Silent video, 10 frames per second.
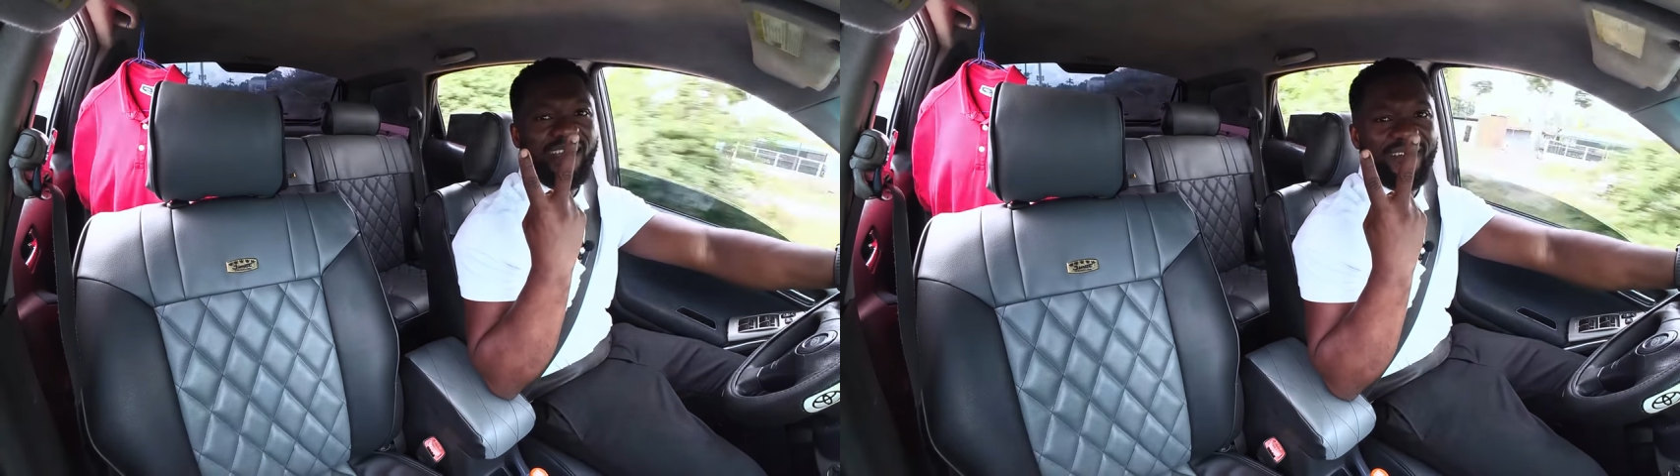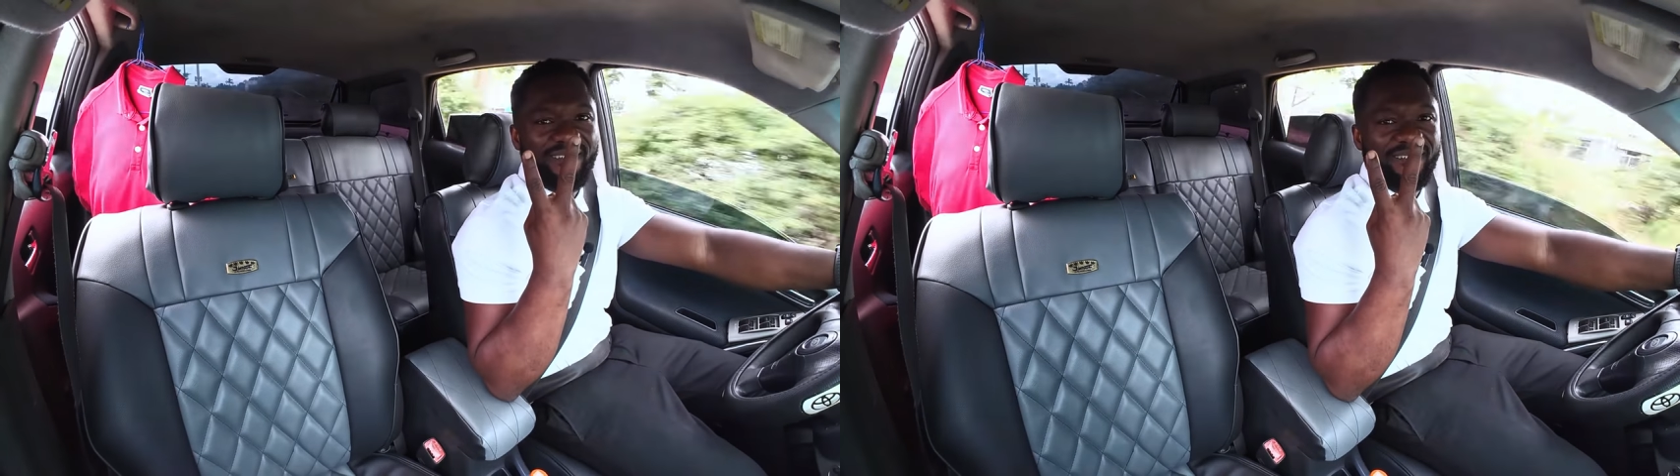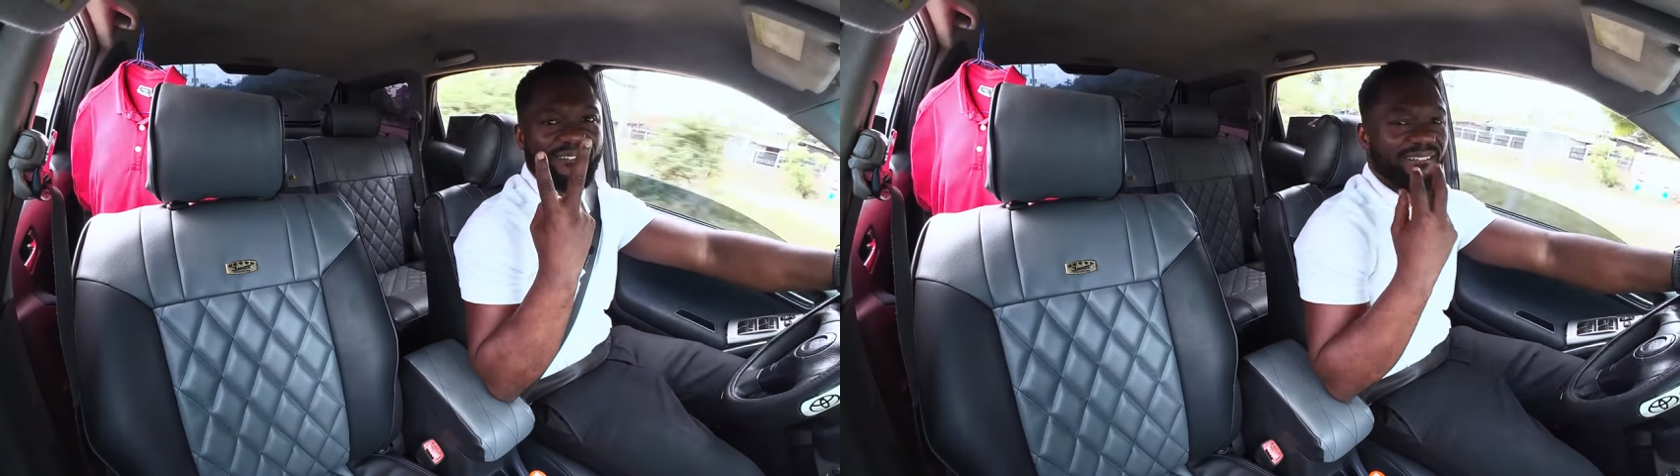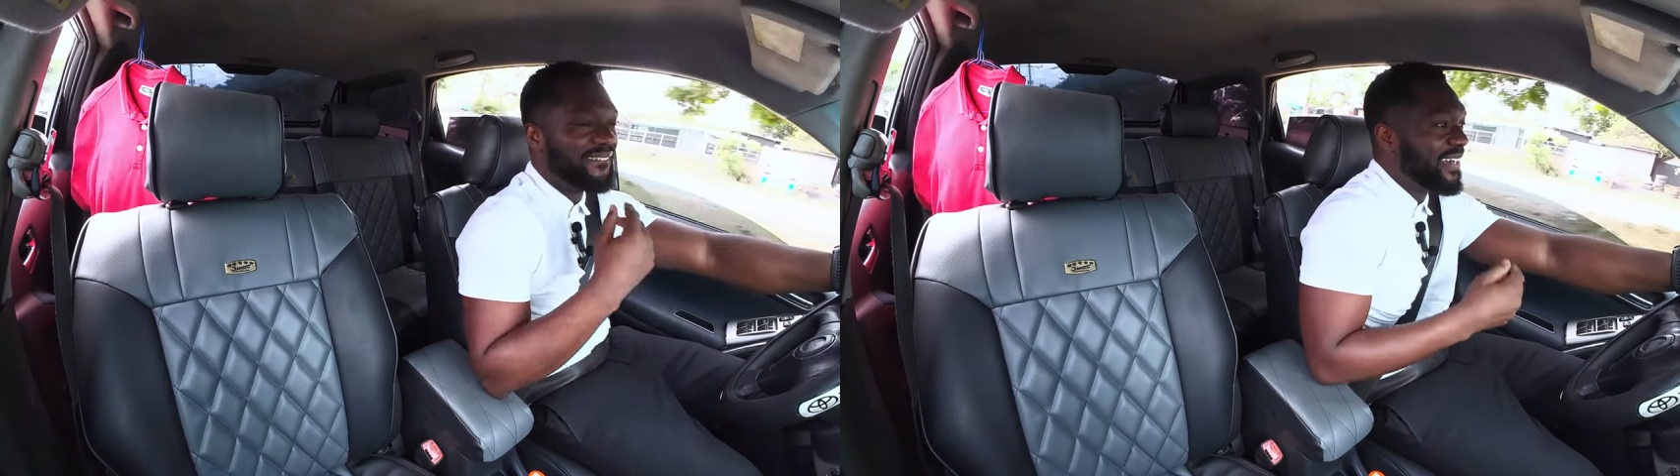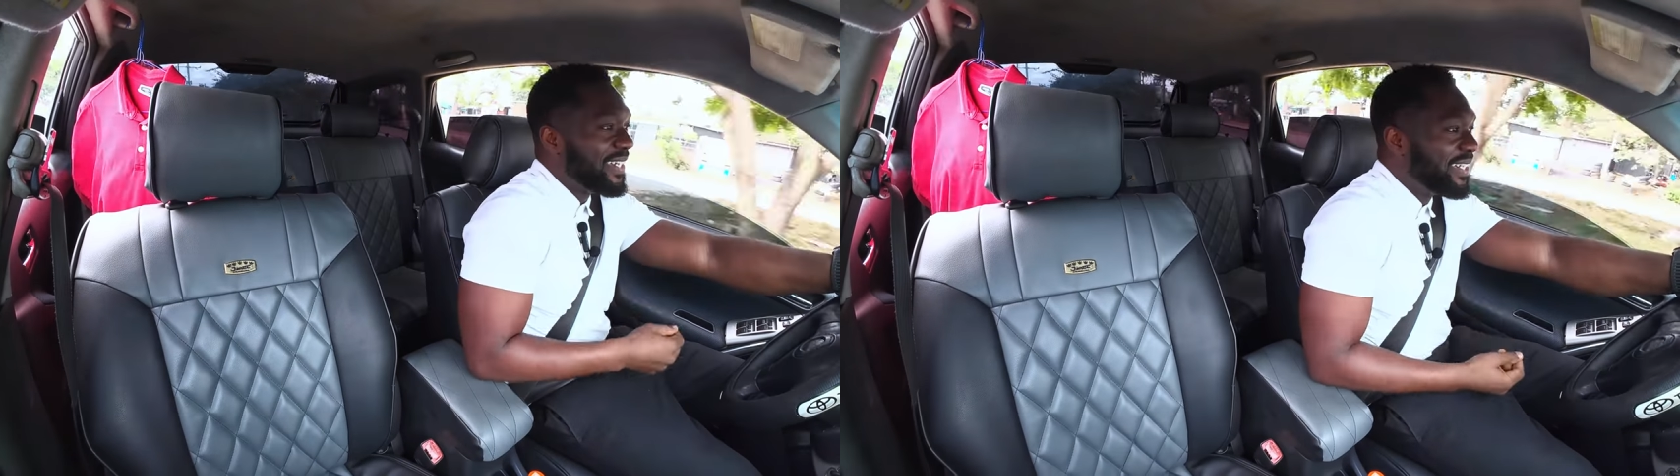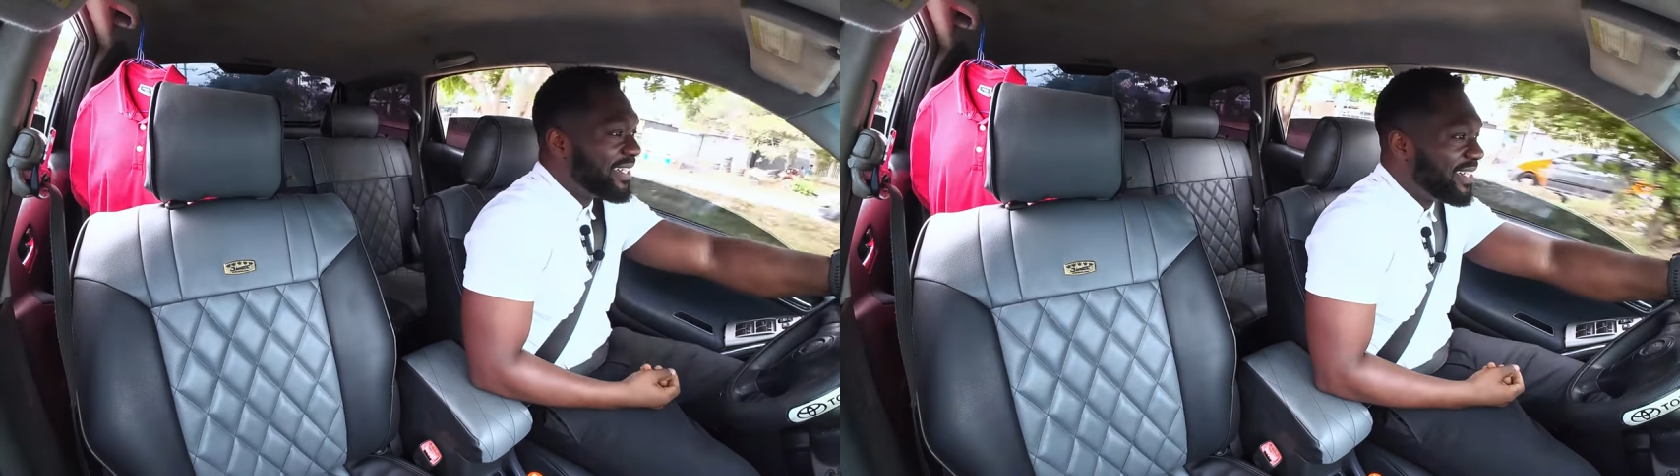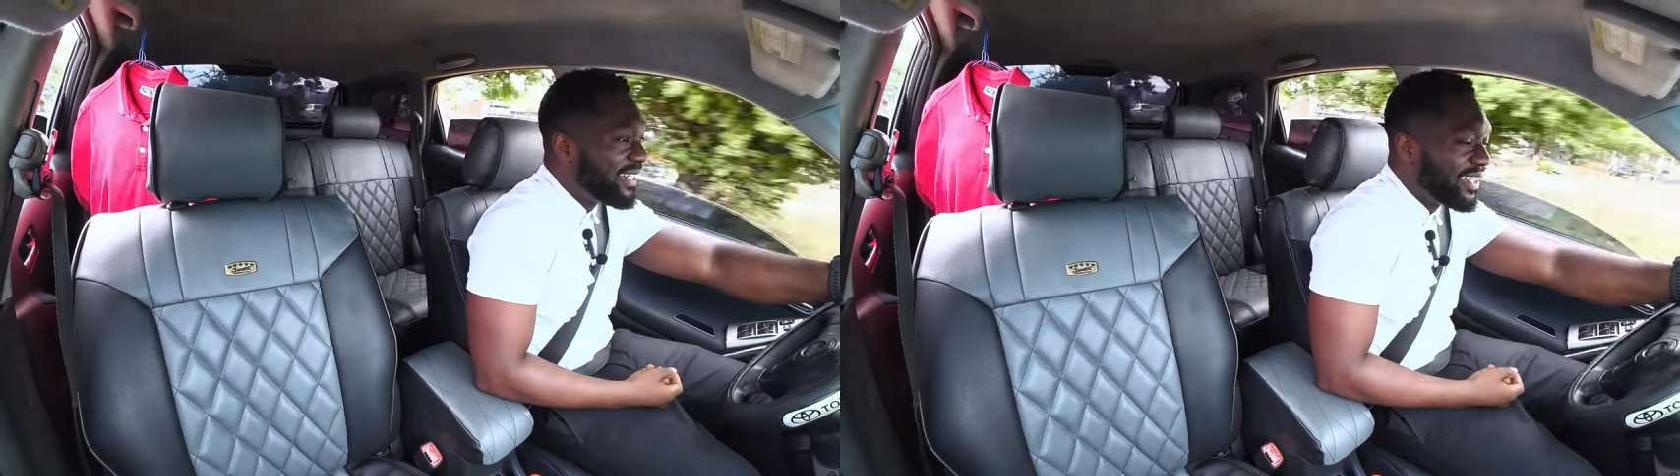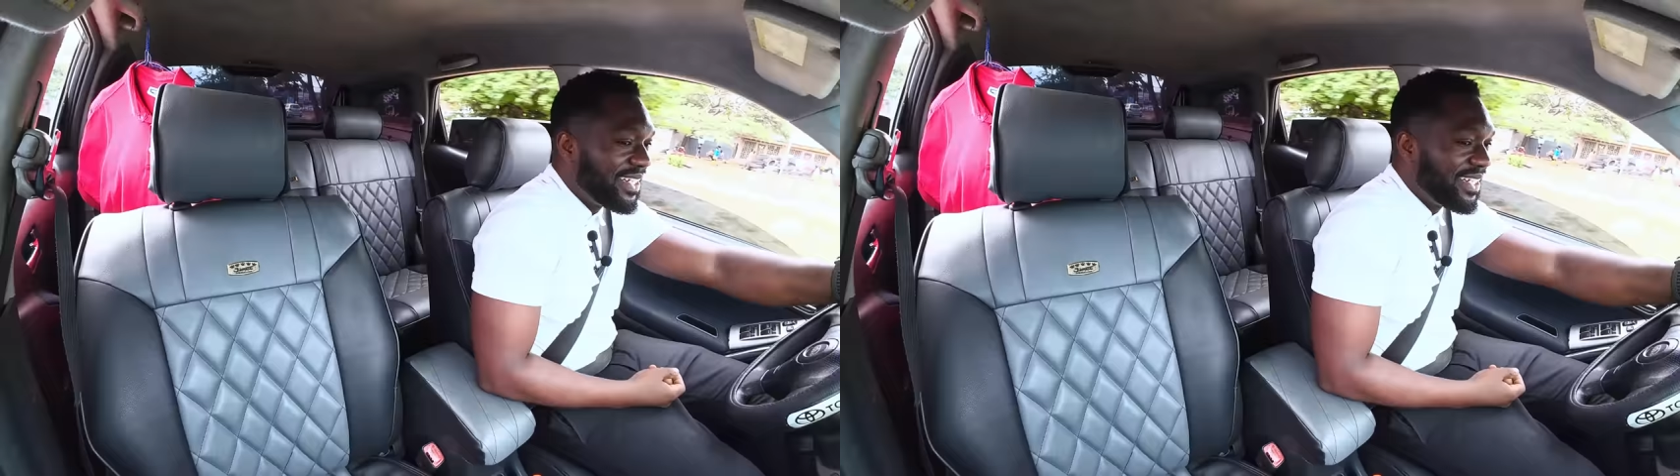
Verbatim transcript: through town singing some of his